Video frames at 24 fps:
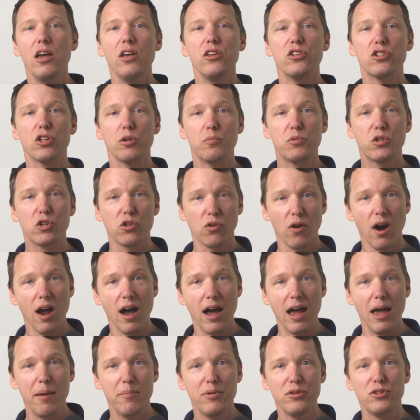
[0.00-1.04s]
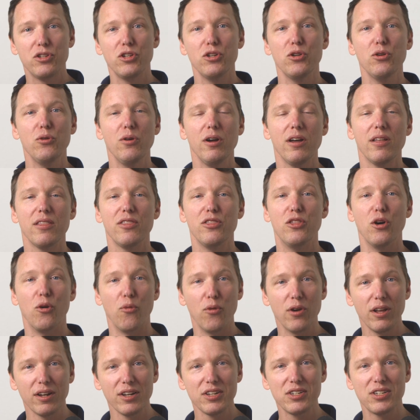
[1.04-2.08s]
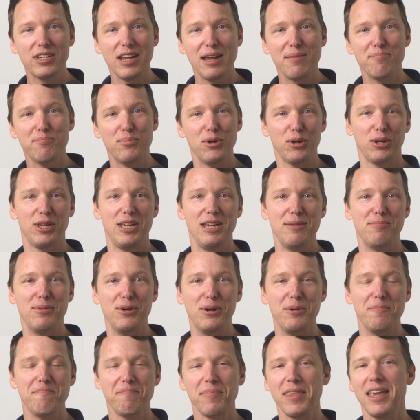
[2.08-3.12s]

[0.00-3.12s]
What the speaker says: subscribe to The Real Estate Bookkeeper.